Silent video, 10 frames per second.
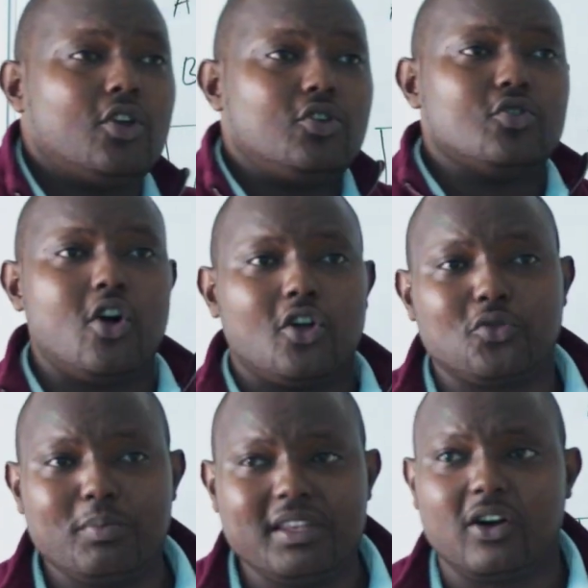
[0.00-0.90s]
You go
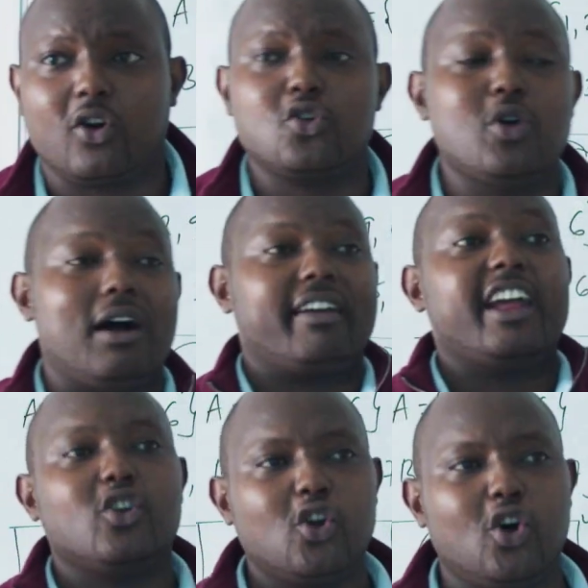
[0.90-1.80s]
to meet or you have
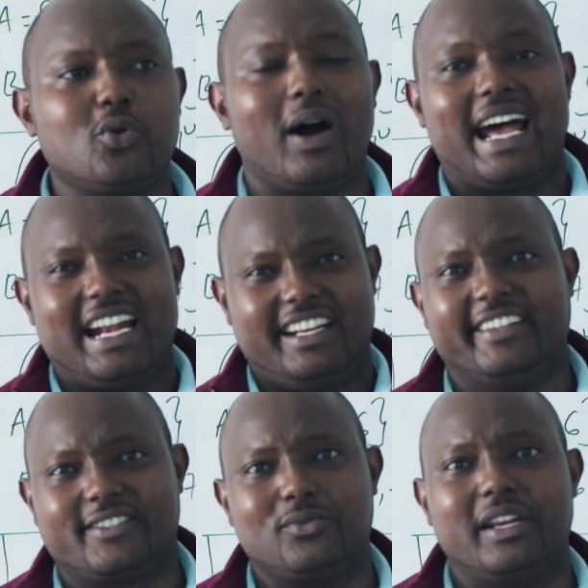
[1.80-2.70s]
enrolled
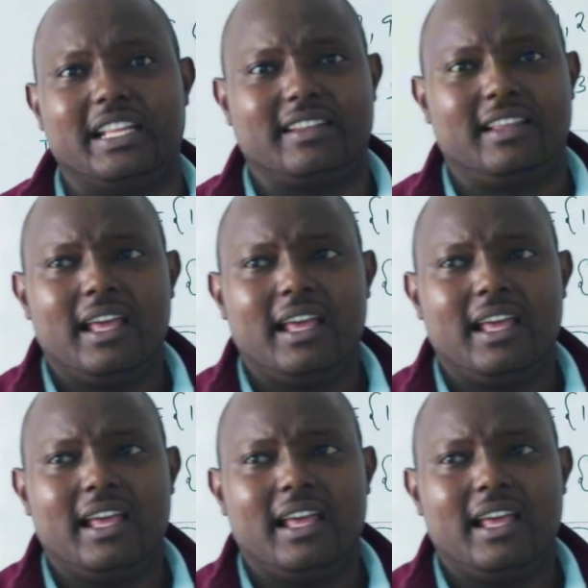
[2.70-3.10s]
100 students.